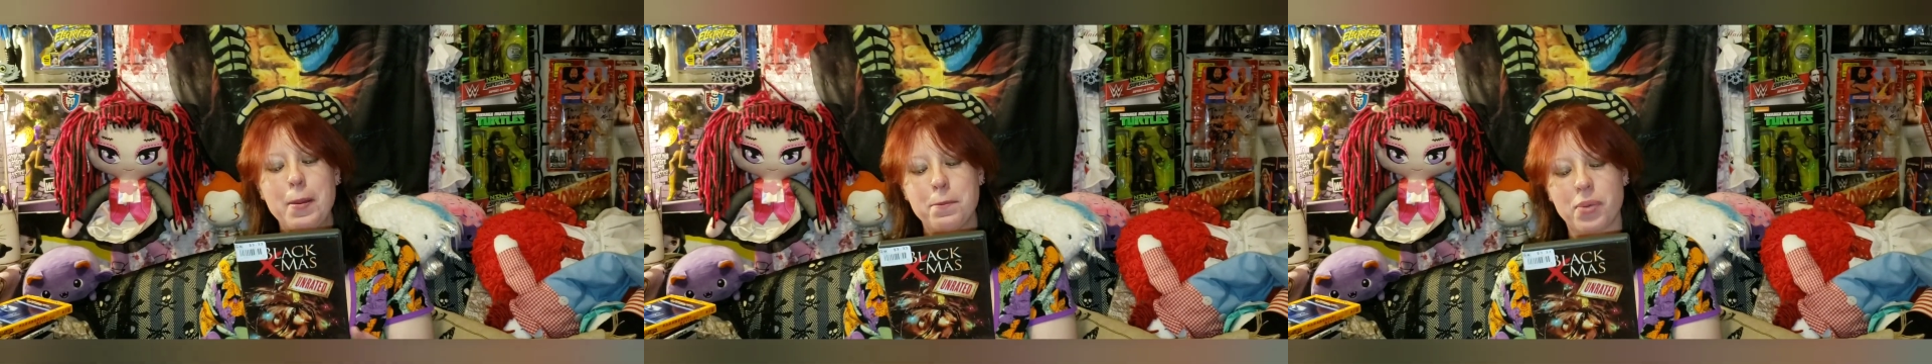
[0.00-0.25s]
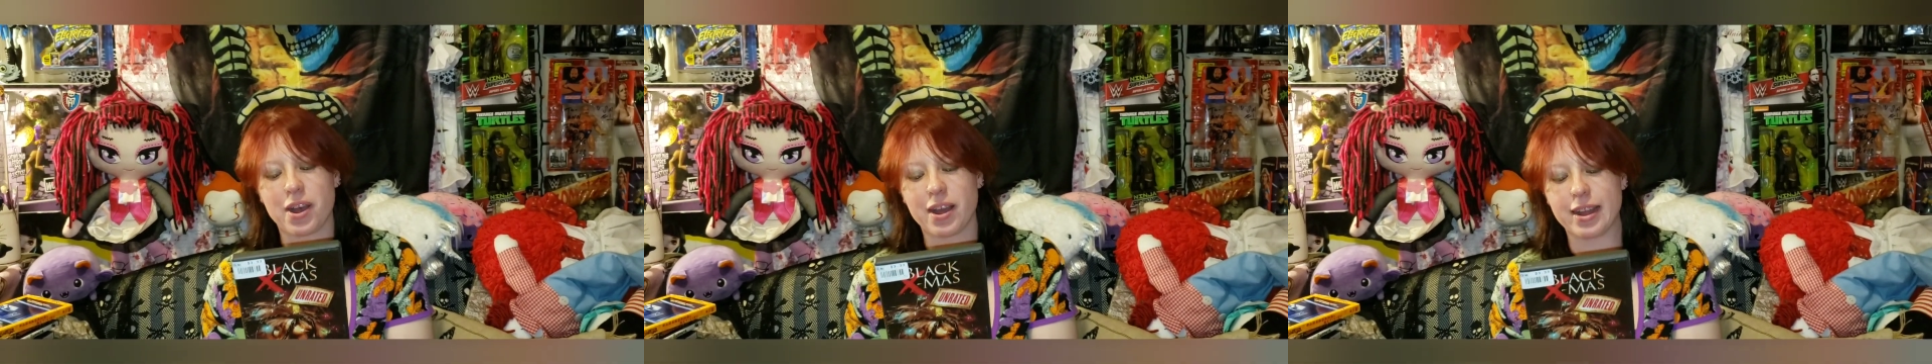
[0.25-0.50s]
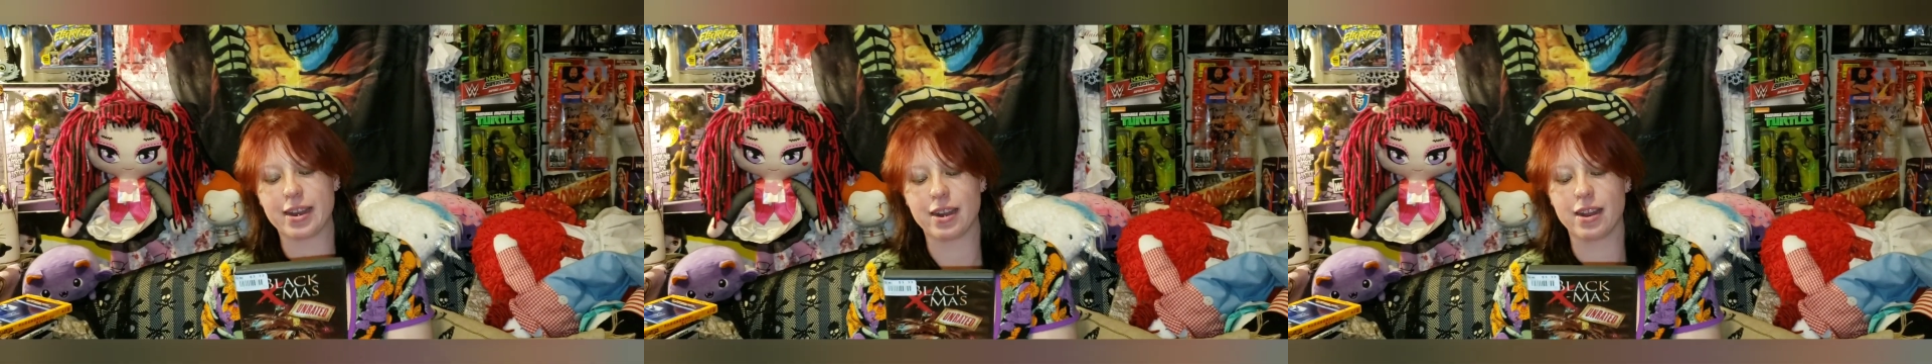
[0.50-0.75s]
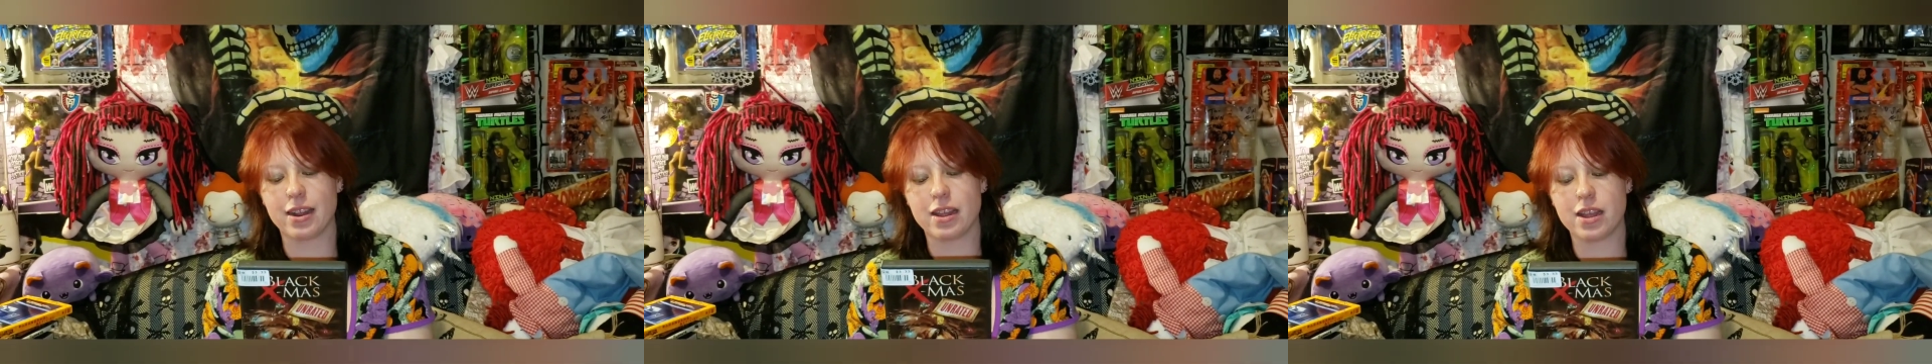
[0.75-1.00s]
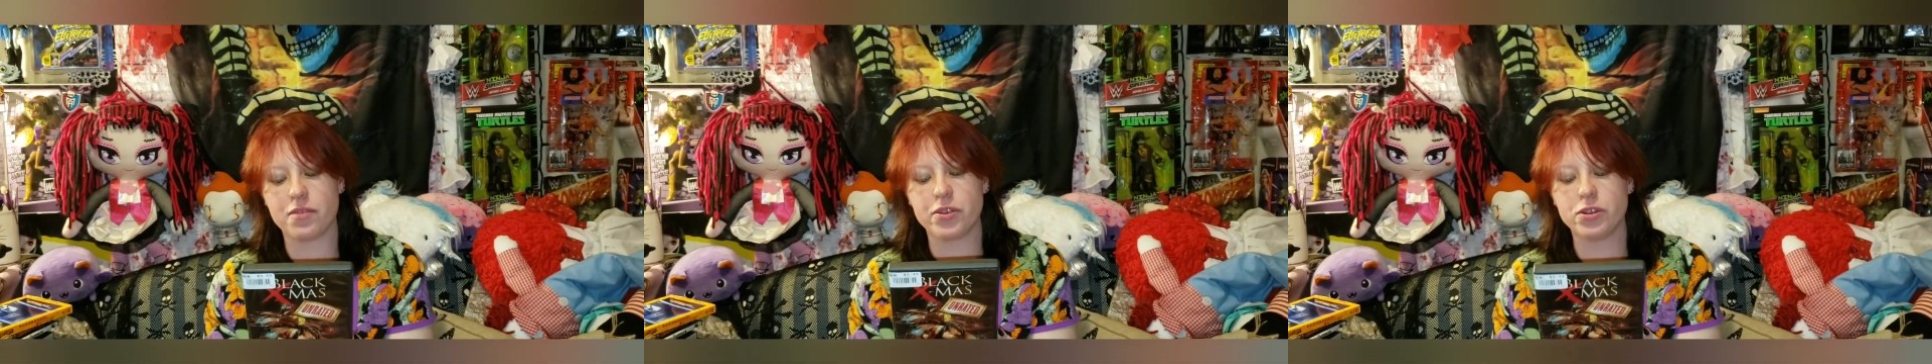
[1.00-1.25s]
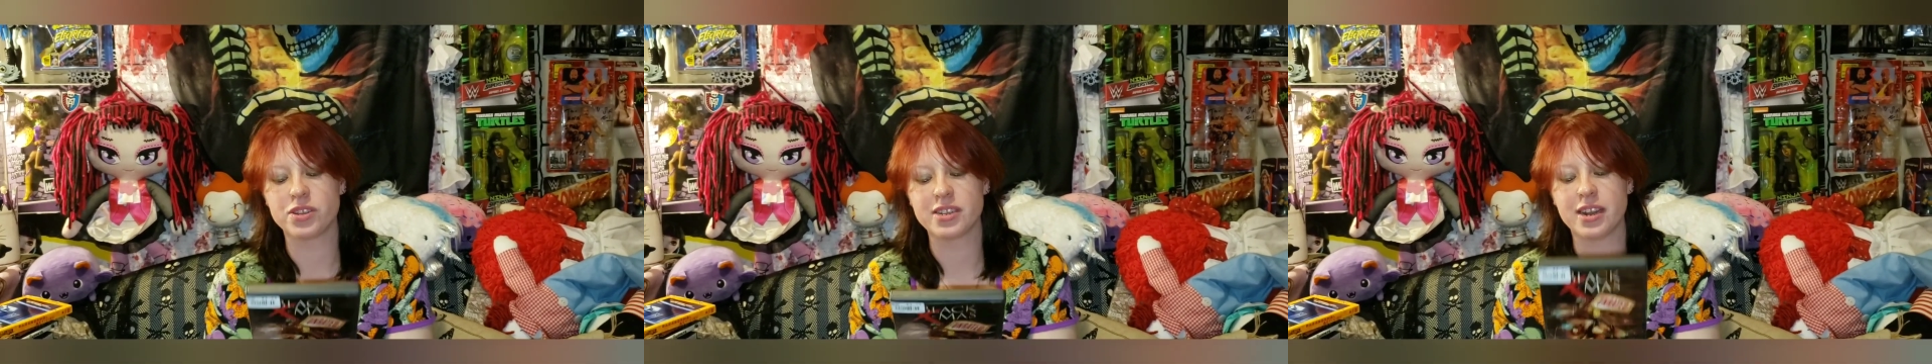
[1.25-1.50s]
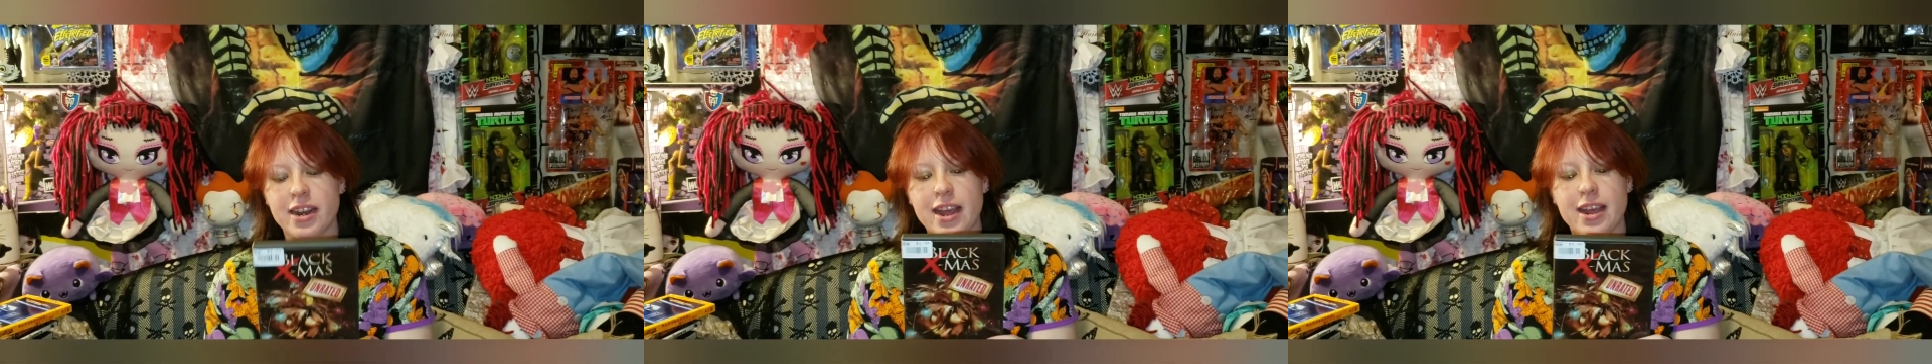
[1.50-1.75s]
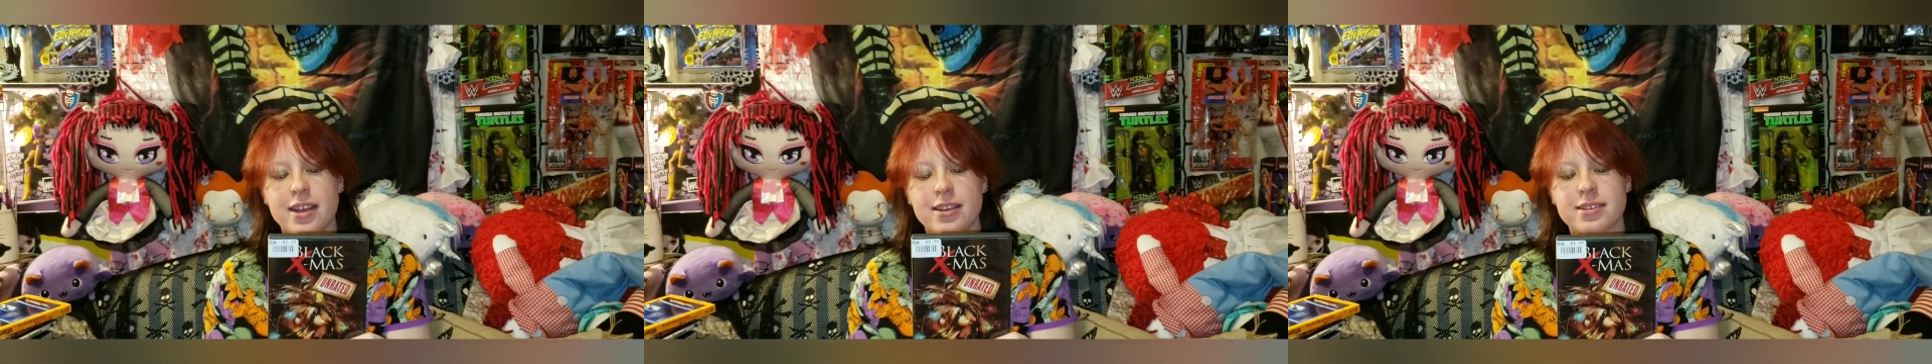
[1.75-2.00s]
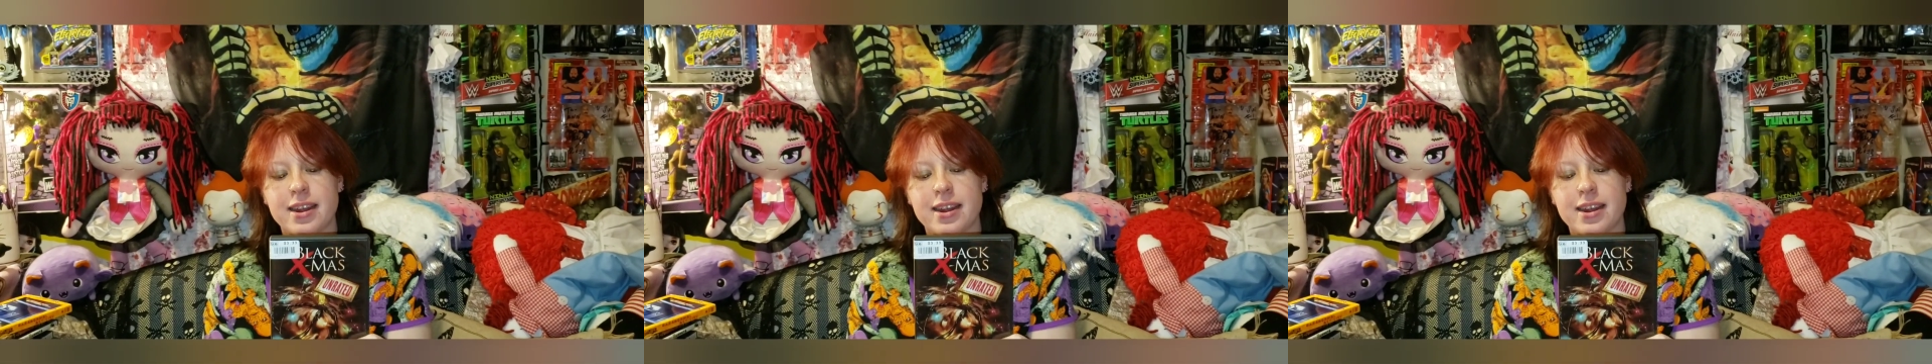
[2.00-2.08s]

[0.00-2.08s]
But if you see it as